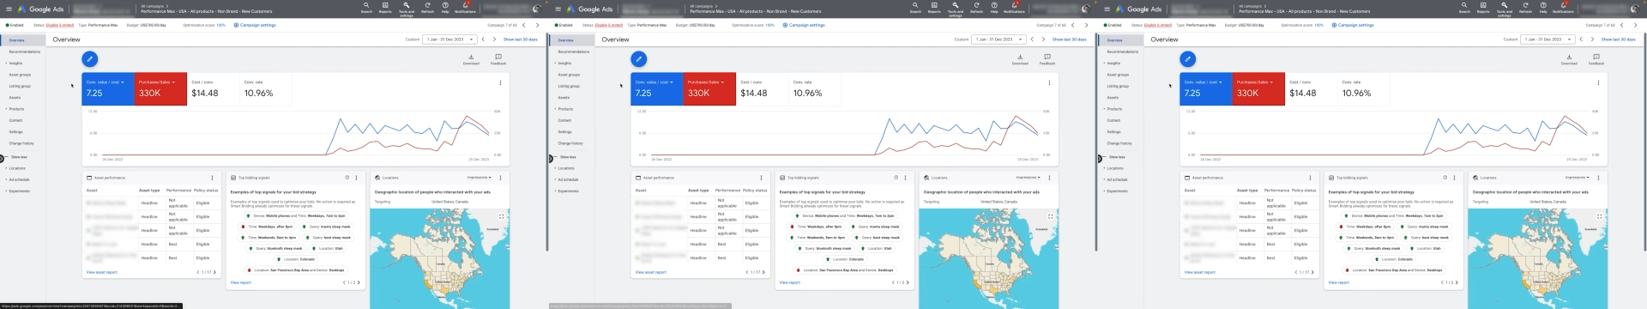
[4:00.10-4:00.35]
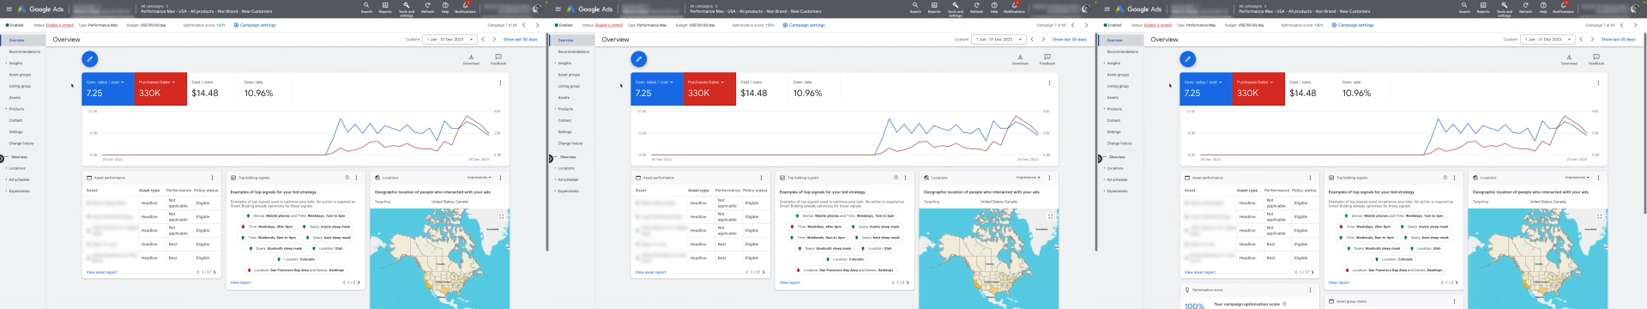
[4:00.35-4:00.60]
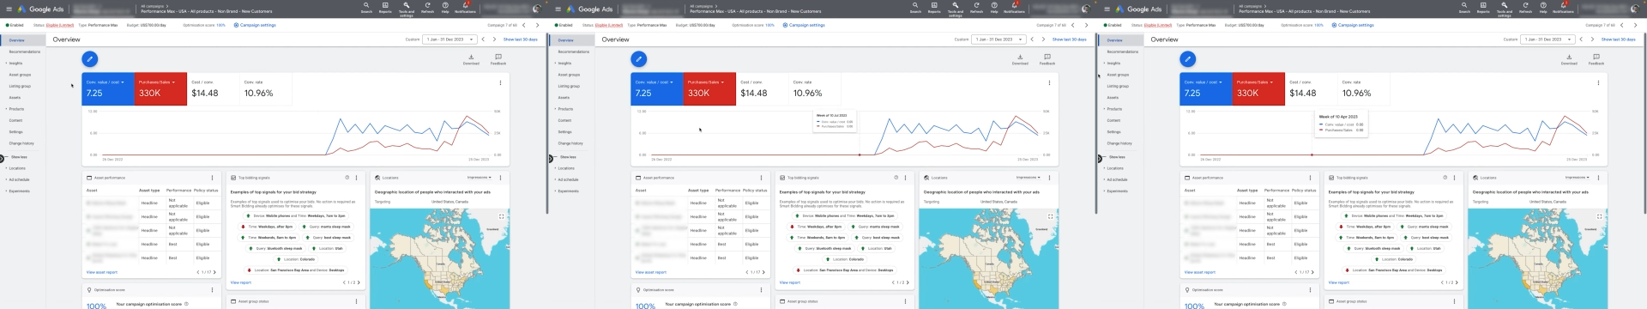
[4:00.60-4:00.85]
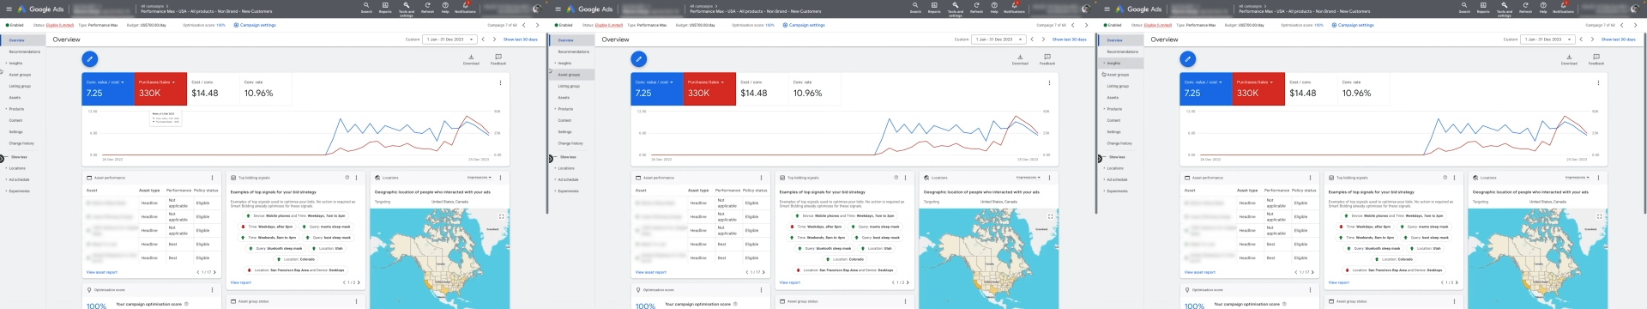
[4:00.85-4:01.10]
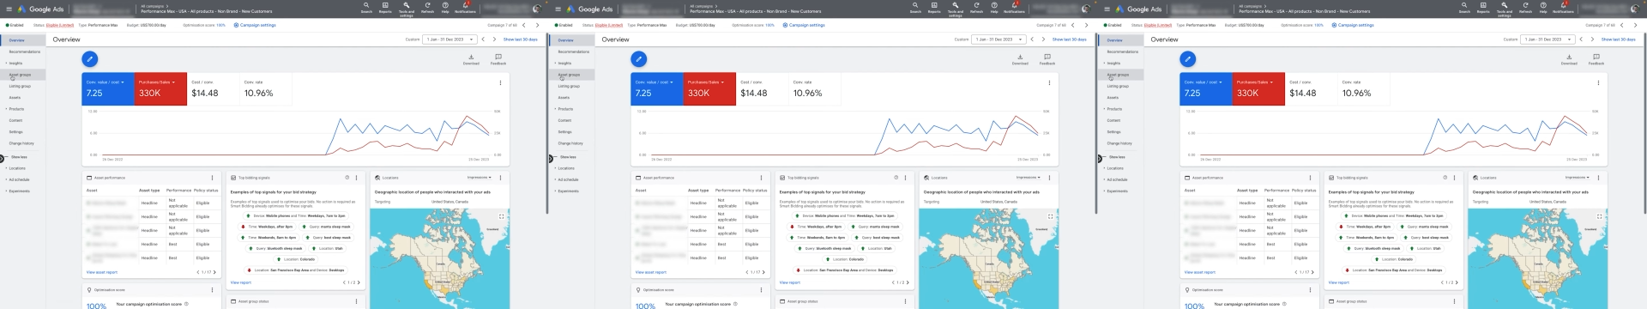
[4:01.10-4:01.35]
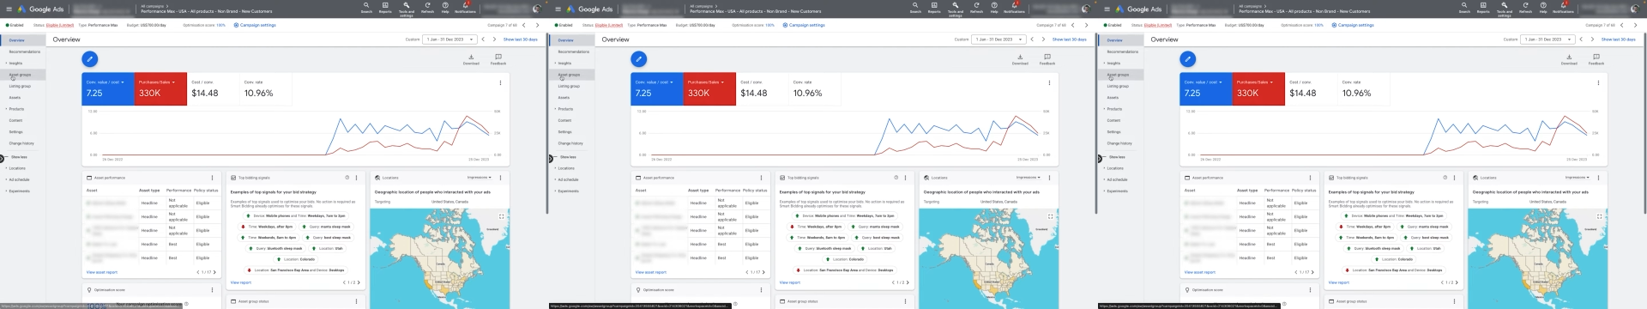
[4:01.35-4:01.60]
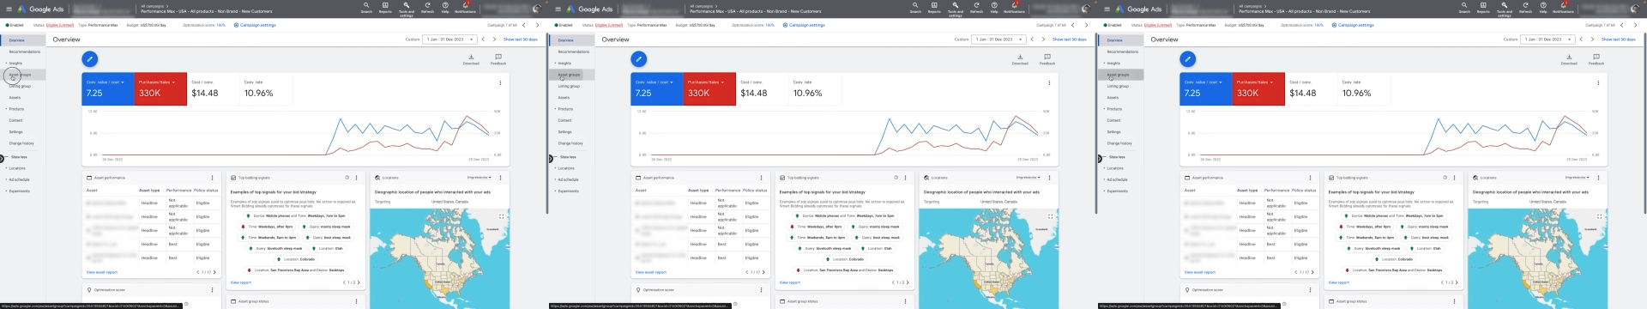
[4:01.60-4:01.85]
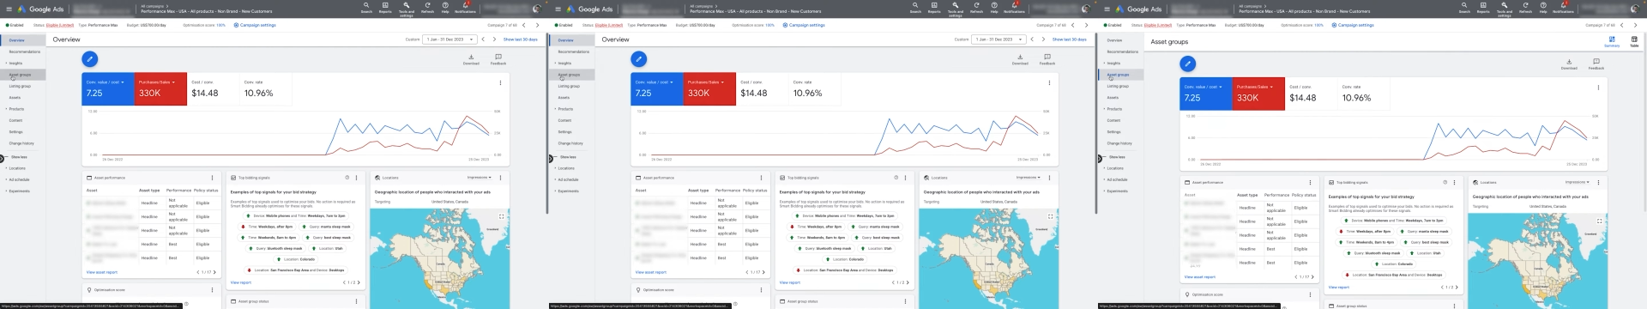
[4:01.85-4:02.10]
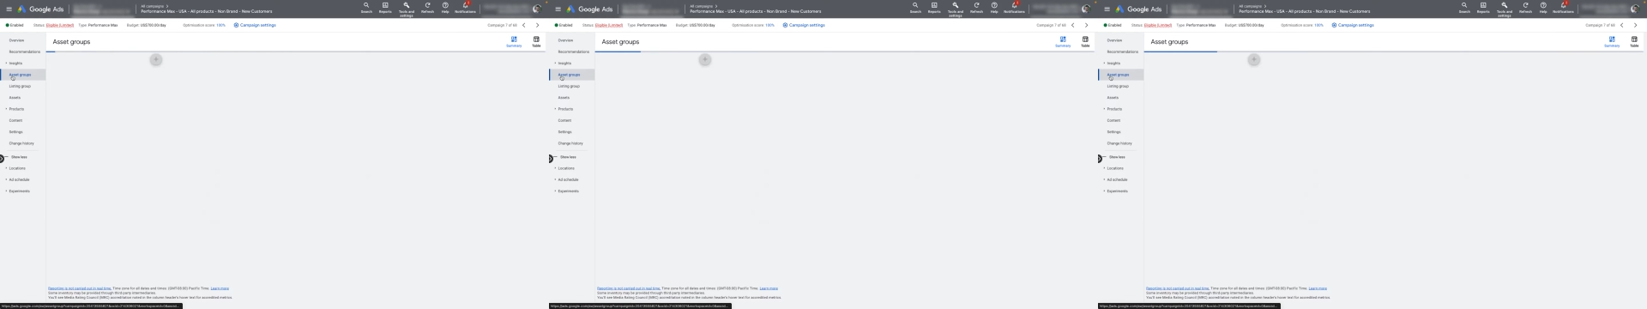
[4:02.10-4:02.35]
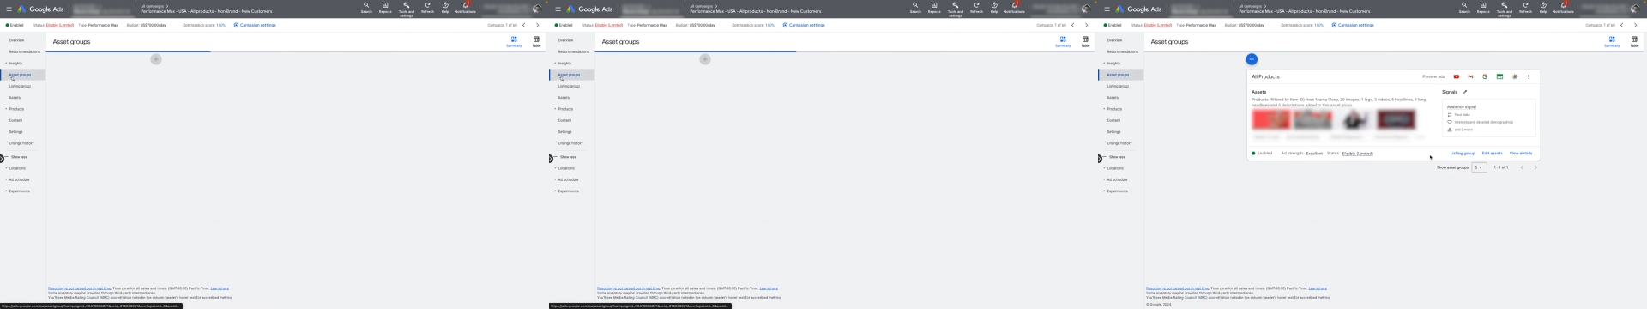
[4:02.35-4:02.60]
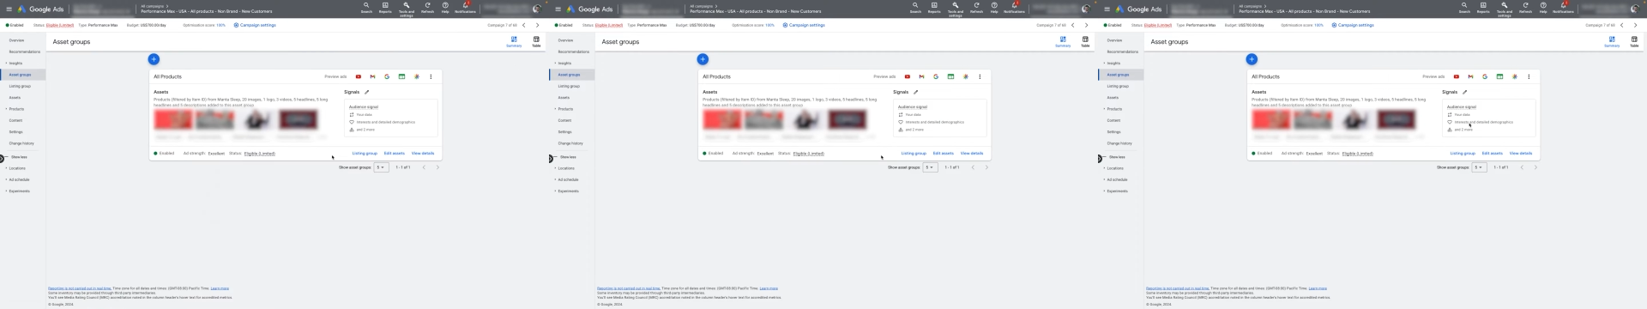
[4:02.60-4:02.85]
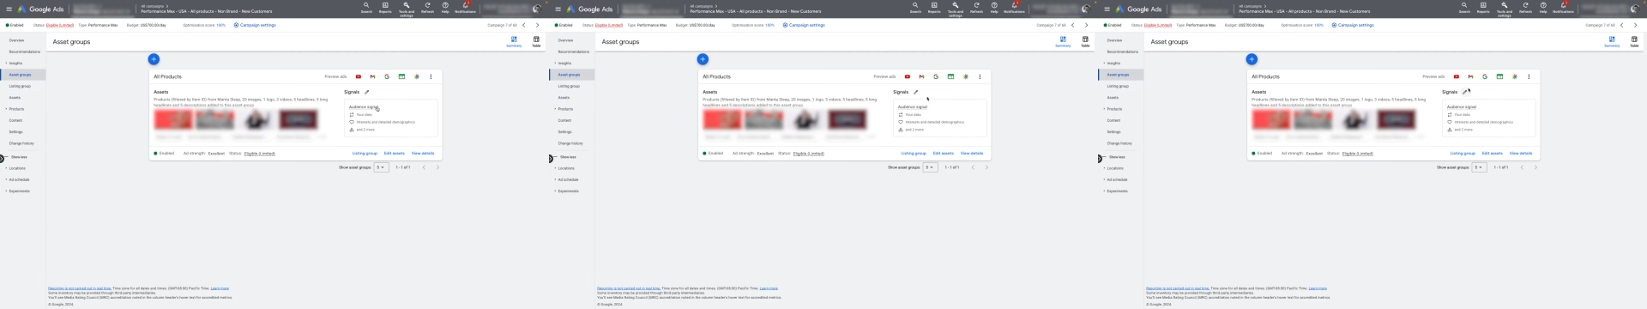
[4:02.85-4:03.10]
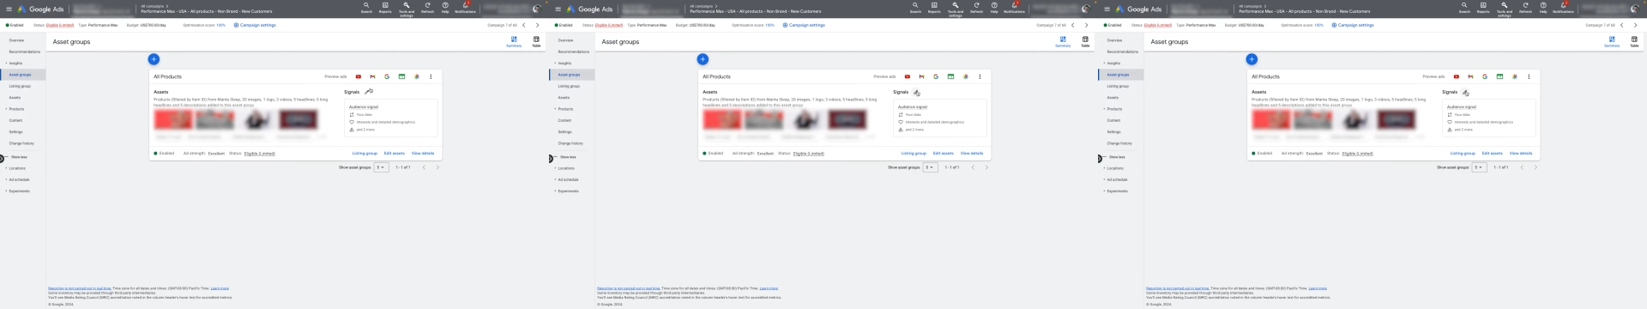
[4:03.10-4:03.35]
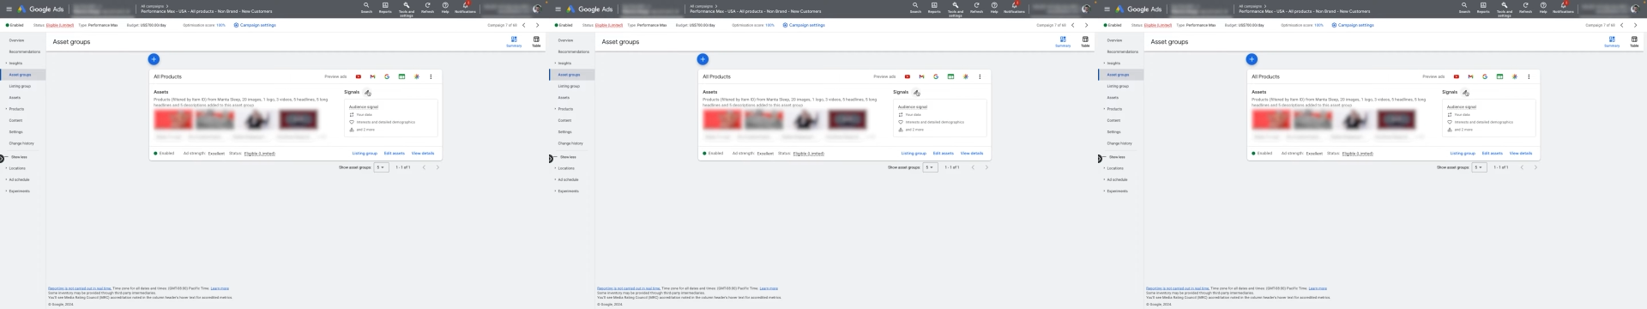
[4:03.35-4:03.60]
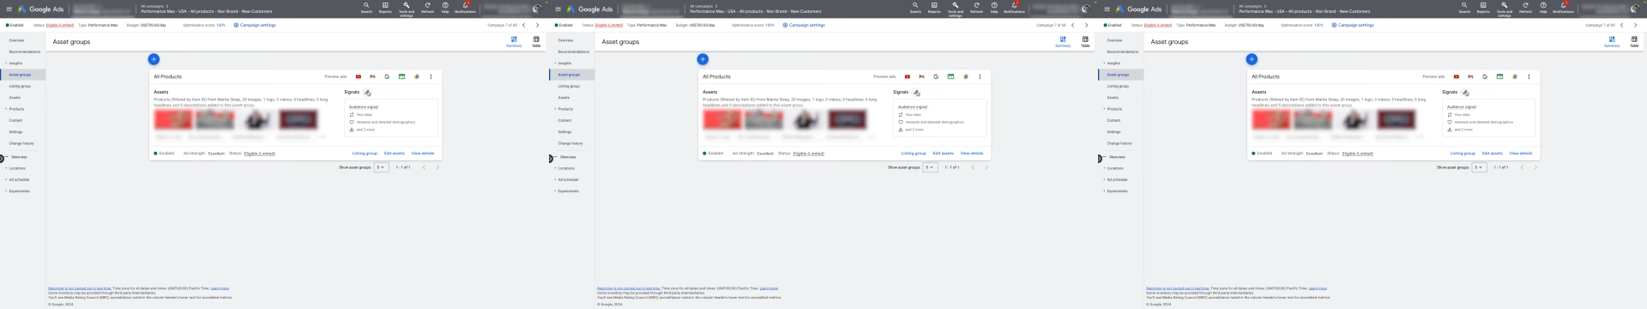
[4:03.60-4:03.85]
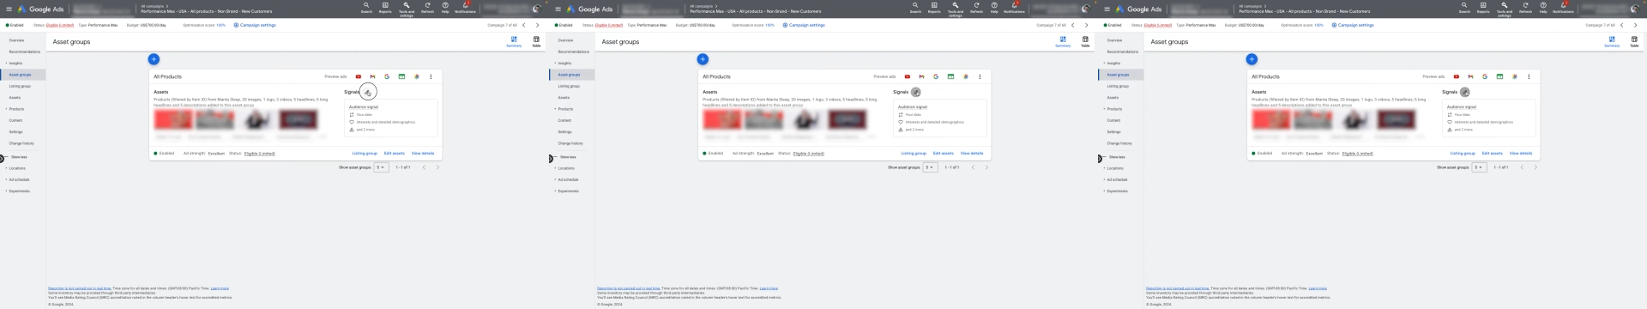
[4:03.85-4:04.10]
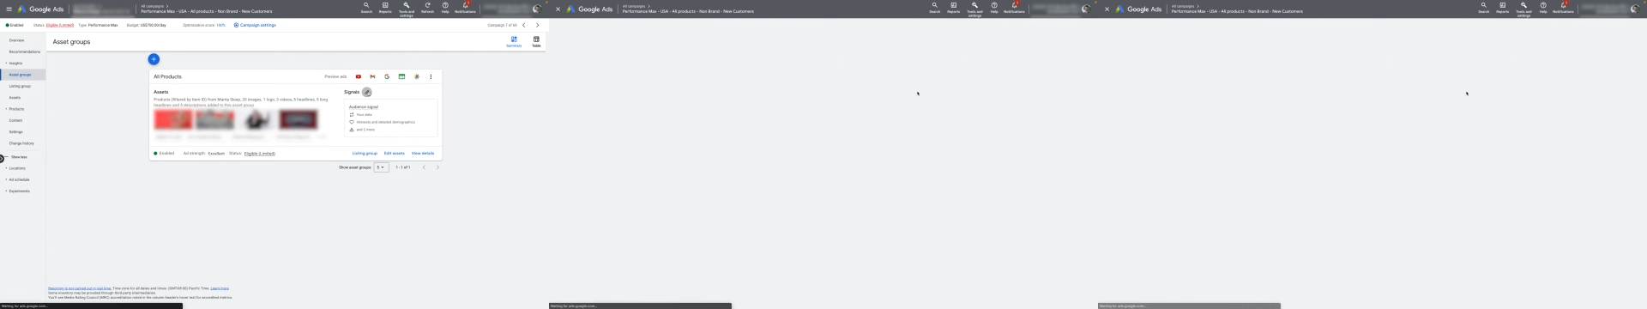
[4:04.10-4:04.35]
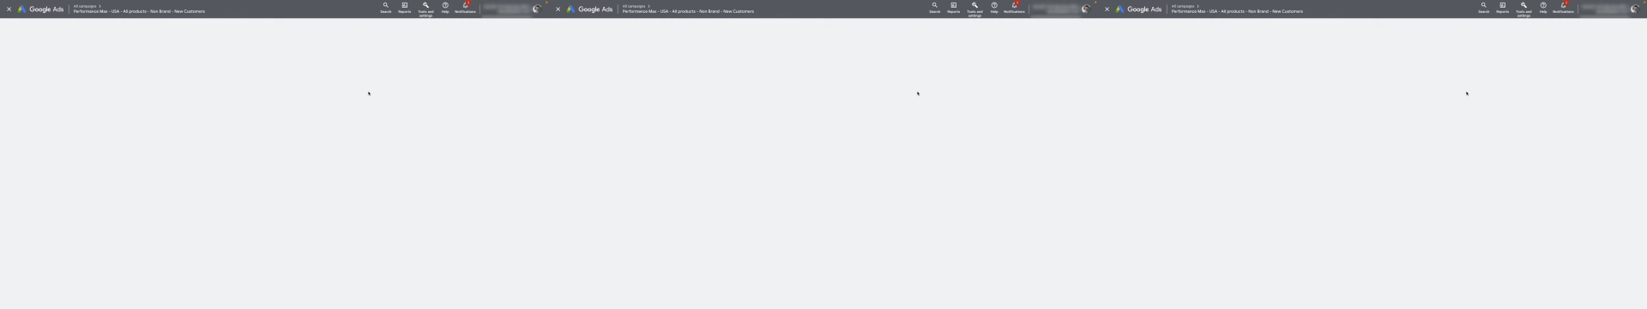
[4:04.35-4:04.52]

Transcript: (no speaker visible)